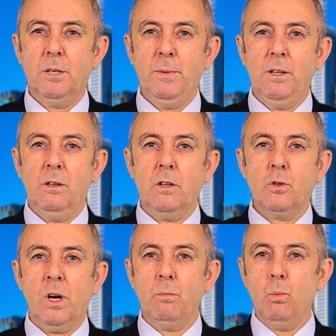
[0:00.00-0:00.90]
I mean,
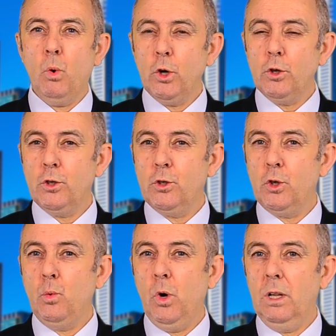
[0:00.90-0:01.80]
Trump wanted to
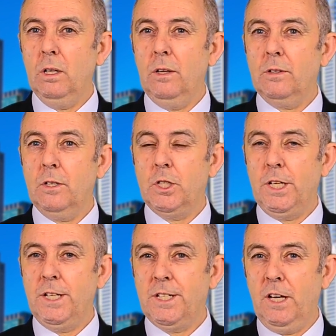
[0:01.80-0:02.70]
do well at the
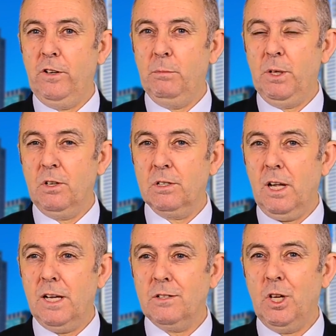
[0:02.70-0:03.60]
G7 because
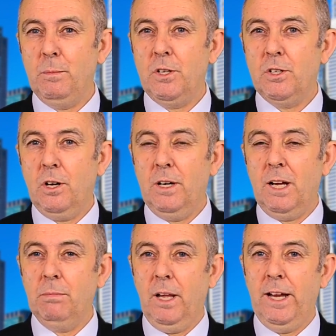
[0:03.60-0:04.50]
last time he showed
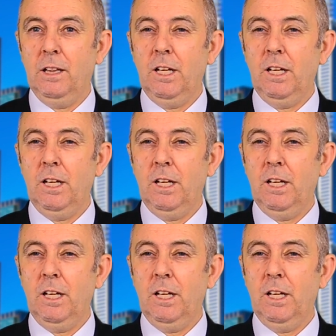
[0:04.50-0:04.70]
up late,